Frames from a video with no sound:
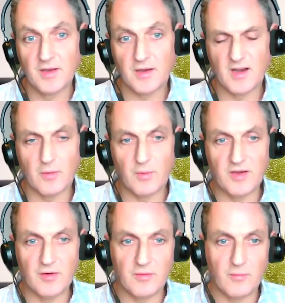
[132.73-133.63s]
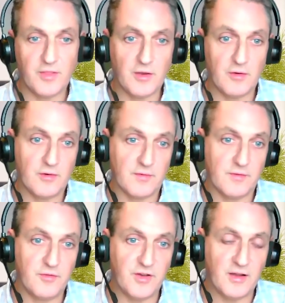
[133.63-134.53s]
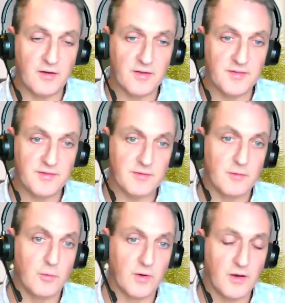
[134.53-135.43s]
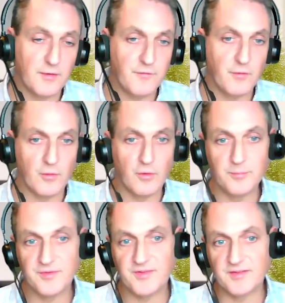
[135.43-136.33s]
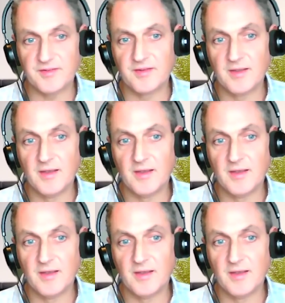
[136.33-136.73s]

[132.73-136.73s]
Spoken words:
You know, whether you look at the GIs or life or composites,